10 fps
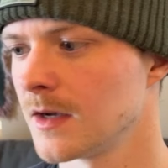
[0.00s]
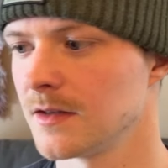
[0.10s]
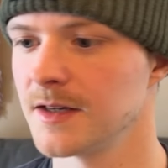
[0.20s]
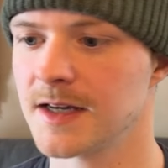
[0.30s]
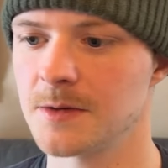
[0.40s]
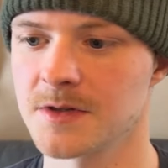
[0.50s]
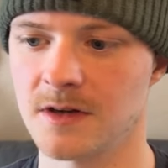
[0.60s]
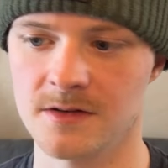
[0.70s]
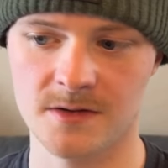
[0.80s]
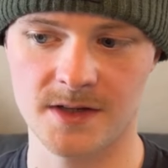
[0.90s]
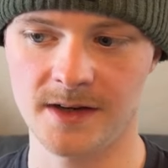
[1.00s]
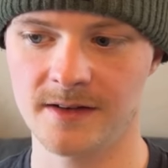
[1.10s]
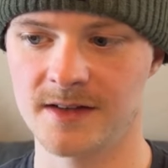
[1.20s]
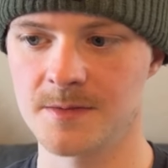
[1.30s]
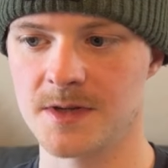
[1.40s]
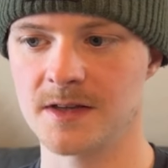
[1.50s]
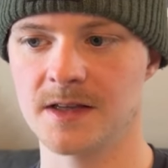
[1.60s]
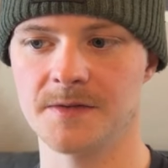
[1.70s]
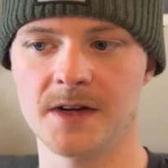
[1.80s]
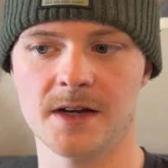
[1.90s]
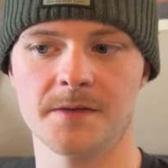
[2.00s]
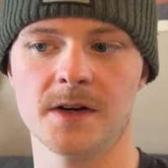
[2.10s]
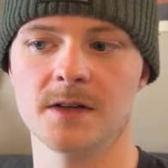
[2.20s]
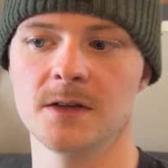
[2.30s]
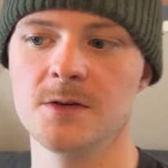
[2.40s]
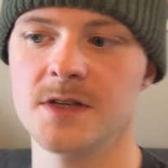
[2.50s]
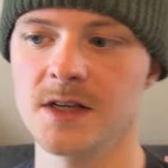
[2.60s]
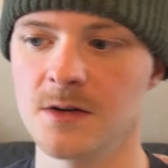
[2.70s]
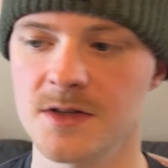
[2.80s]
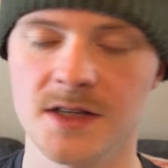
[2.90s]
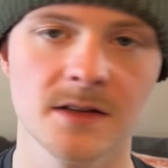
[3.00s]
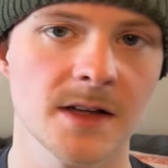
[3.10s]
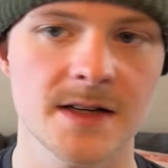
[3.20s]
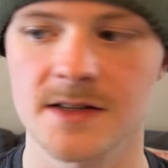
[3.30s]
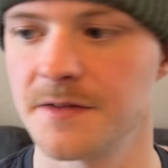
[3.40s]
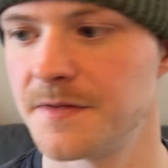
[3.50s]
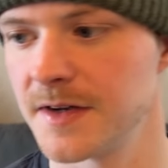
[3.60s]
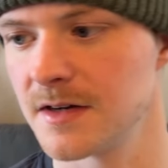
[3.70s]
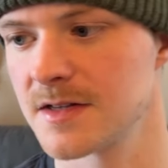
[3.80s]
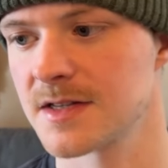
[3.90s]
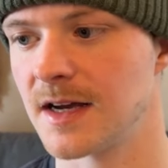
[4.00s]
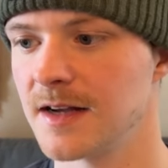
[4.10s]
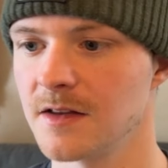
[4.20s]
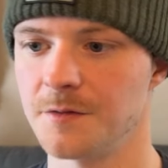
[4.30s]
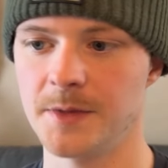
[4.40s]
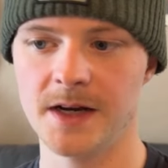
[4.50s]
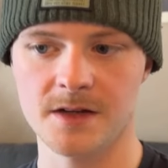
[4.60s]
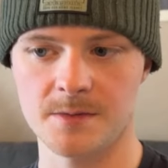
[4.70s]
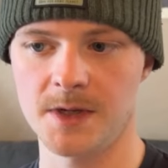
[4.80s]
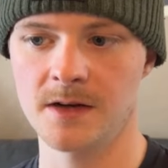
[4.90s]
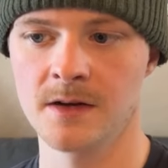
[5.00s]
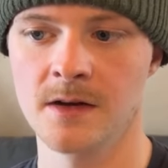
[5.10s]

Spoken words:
Like I was also saying, it seems like they've got a very loosey-goosey, laissez-faire style of management,